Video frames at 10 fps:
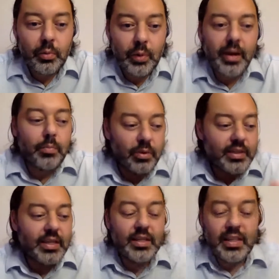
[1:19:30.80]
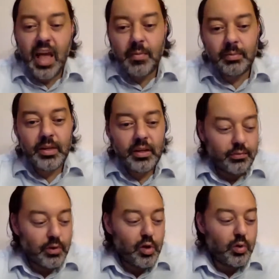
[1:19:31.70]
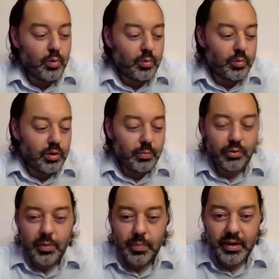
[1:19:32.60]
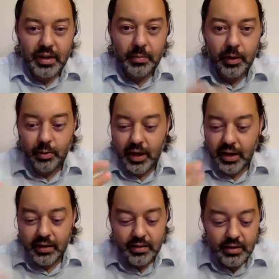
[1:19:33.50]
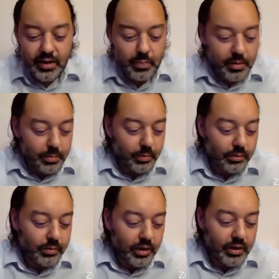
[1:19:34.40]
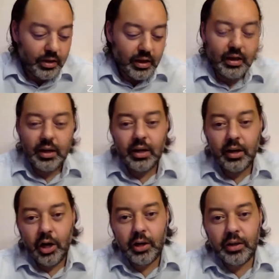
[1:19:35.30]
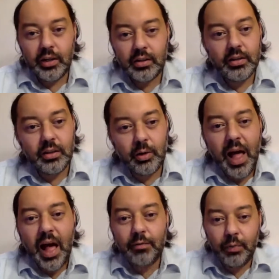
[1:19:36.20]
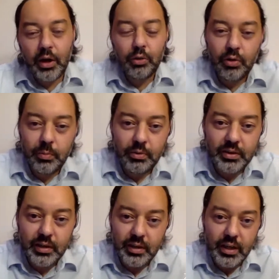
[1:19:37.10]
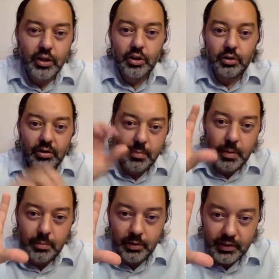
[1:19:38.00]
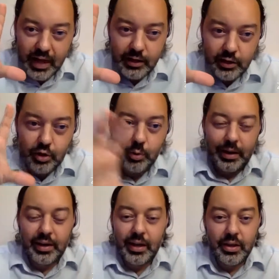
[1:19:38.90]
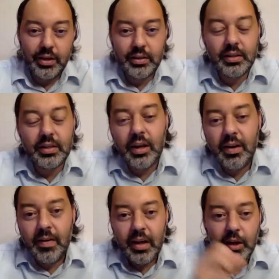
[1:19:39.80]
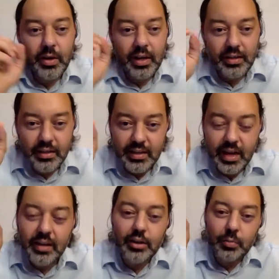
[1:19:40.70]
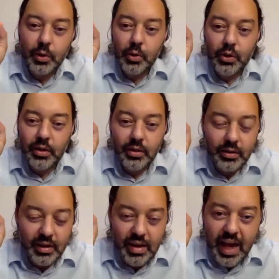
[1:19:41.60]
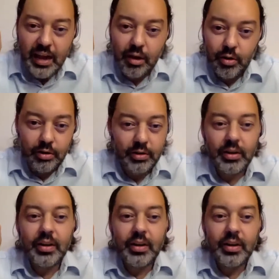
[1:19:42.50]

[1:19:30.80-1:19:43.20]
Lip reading: I present the MMT view, pre-pandemic, when I can see people in an audience, halfway through the presentation, you see people's eyes going like this, and you can sense both the anger